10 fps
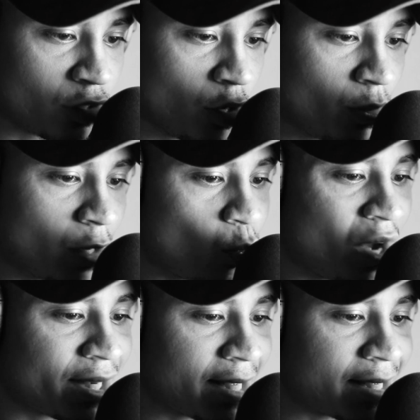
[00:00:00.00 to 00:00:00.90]
knowing
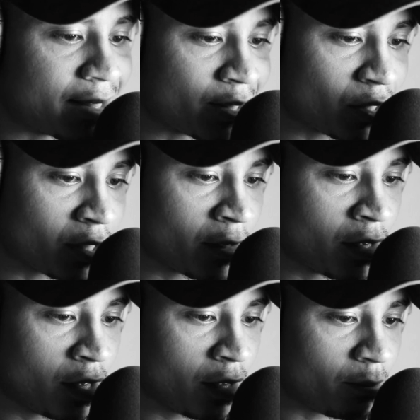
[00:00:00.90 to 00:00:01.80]
what is
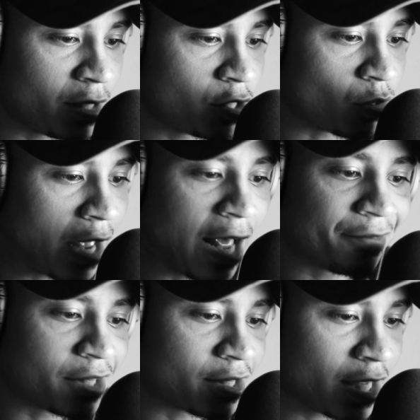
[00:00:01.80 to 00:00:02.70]
means you
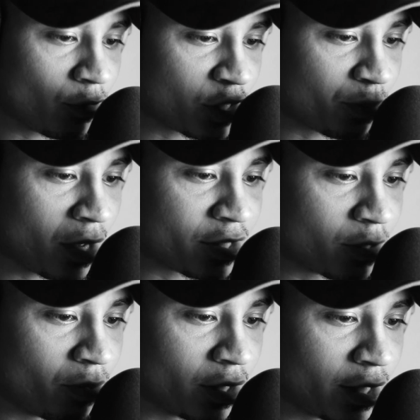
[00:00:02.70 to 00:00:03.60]
have to take
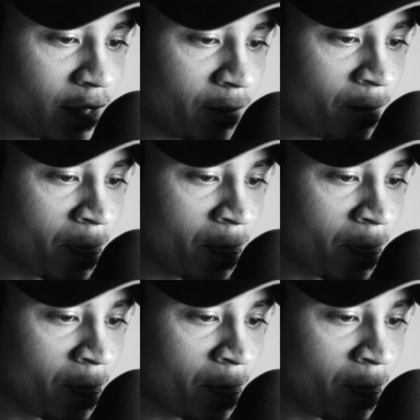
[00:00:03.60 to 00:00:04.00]
responsibility.